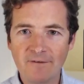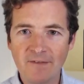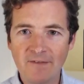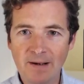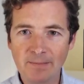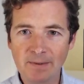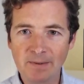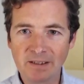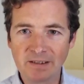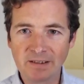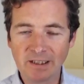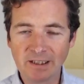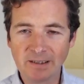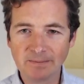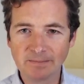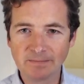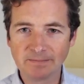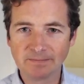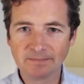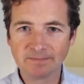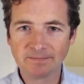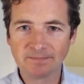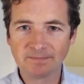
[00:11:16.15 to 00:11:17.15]
family
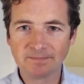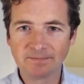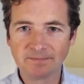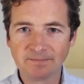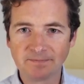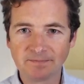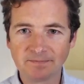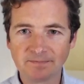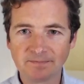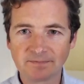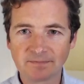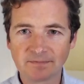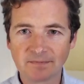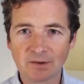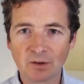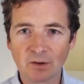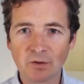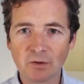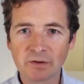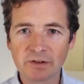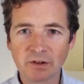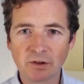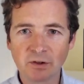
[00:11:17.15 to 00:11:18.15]
name,
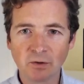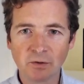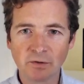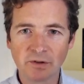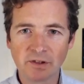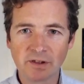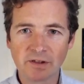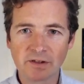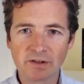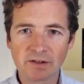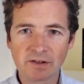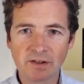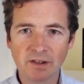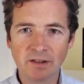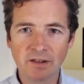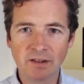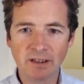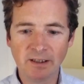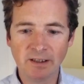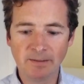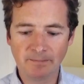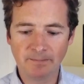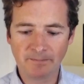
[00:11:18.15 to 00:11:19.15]
also called
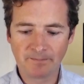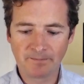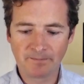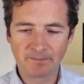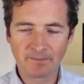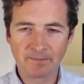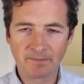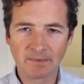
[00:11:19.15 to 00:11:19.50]
surname.